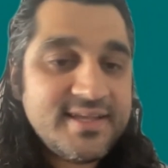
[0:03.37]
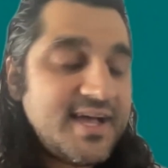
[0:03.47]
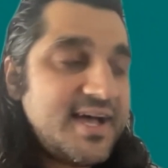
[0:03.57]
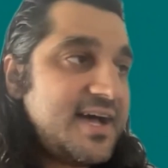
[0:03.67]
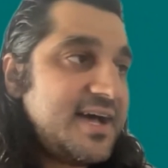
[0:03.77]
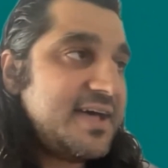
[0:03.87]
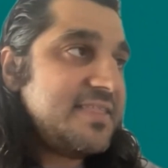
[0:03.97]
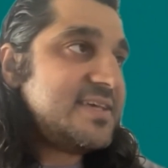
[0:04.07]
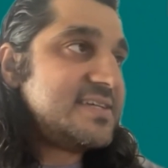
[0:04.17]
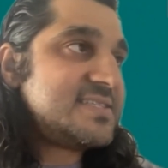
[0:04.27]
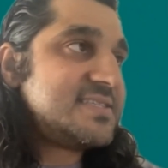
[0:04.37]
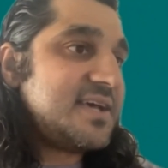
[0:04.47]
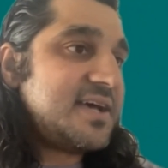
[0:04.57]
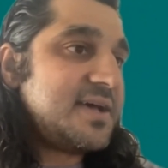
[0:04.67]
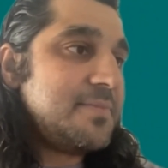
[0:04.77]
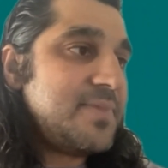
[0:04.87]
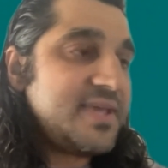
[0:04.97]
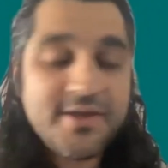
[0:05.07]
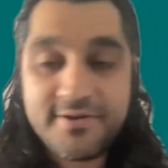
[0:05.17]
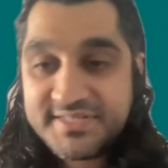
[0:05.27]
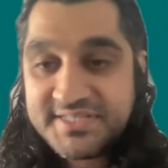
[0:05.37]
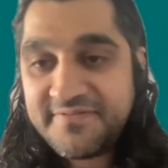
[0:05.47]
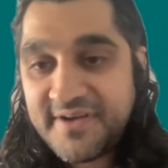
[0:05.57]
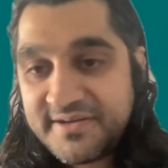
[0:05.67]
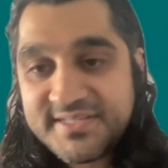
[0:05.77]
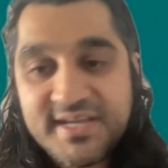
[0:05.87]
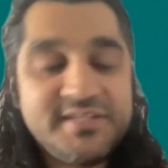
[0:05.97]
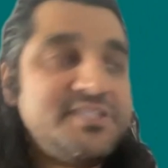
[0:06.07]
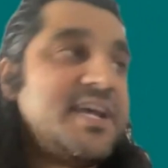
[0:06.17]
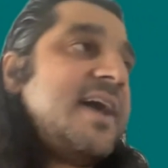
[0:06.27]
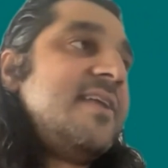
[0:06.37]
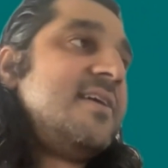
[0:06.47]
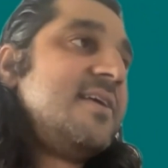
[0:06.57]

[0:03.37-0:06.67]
this Bicky hosted fireside chat.